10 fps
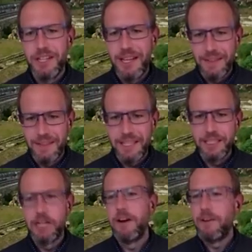and the
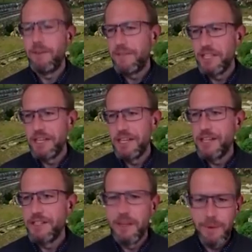literary
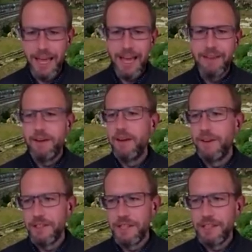representation that we have of
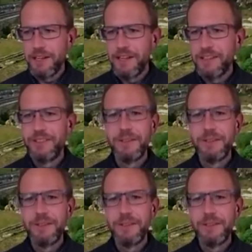hunting dogs.